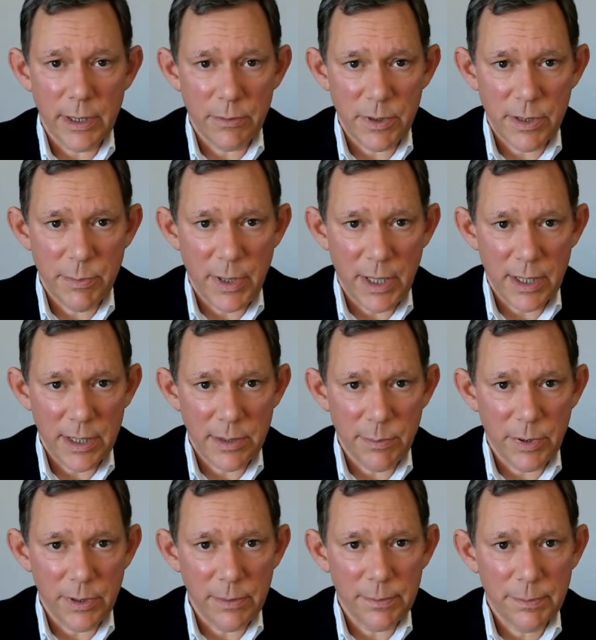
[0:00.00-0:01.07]

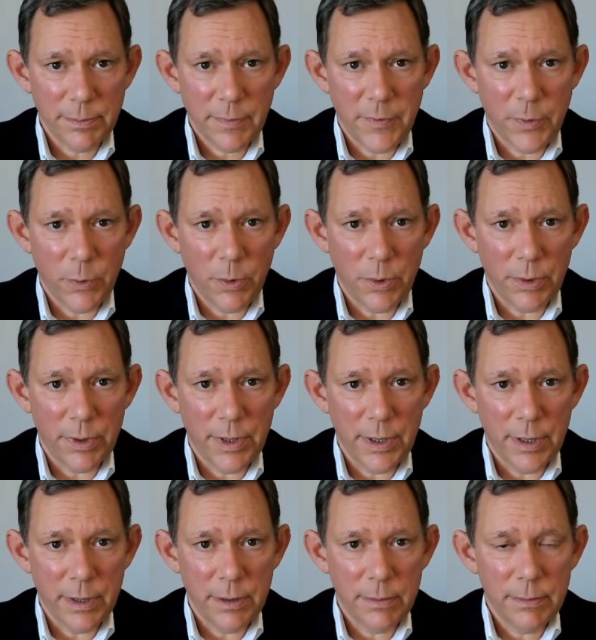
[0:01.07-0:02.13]
responsible for
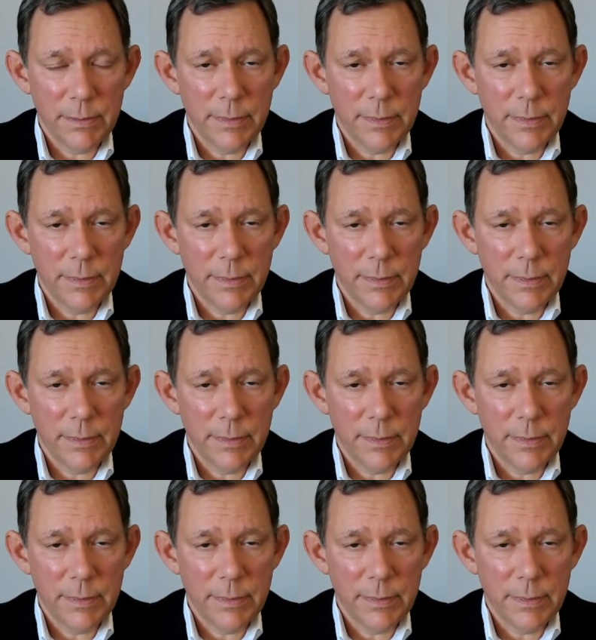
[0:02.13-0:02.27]
the